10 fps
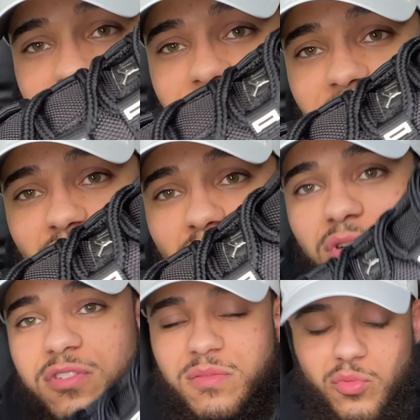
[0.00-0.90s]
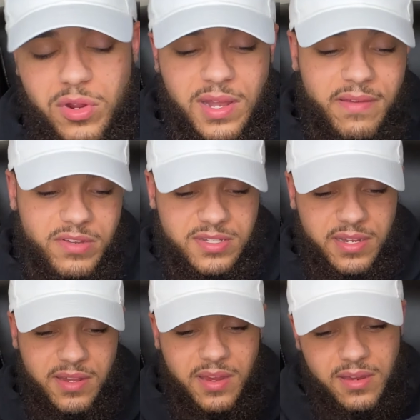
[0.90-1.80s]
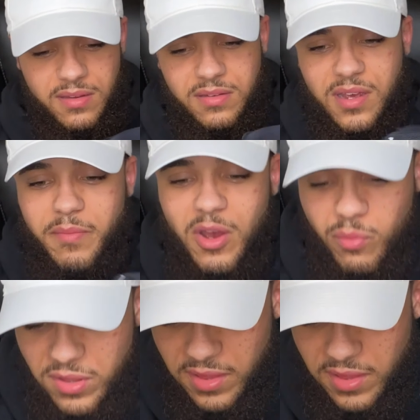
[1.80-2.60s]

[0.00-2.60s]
if they threw it on some more elevens that they come out with